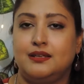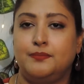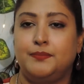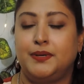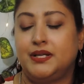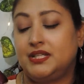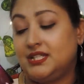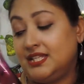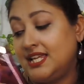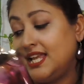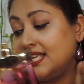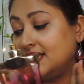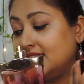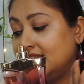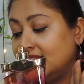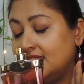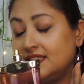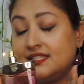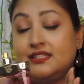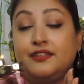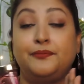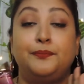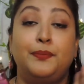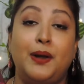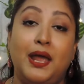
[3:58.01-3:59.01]
but yes, it
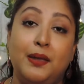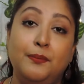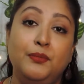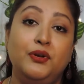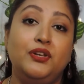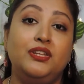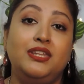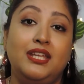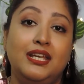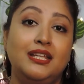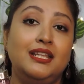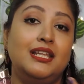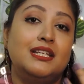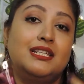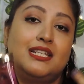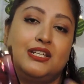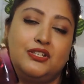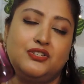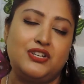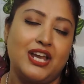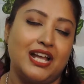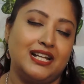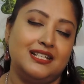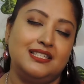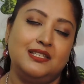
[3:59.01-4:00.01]
is the primary thing that
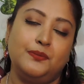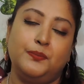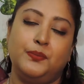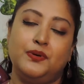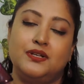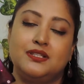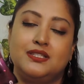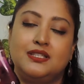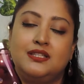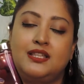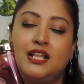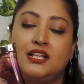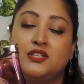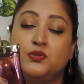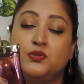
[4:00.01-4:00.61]
attracts a person.